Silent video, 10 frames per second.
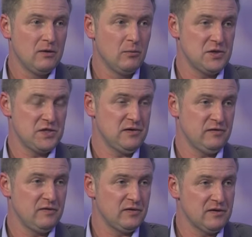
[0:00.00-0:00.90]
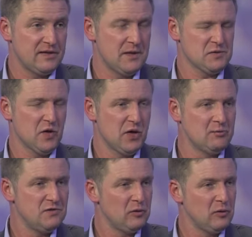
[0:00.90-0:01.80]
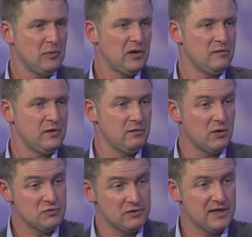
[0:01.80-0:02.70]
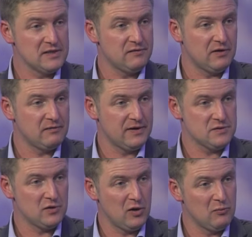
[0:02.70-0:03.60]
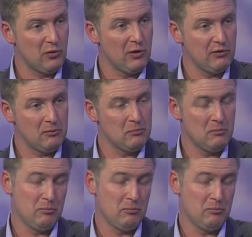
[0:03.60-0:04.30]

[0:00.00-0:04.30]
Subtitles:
which is 15,000 homes followed by a further 185,000 home programme,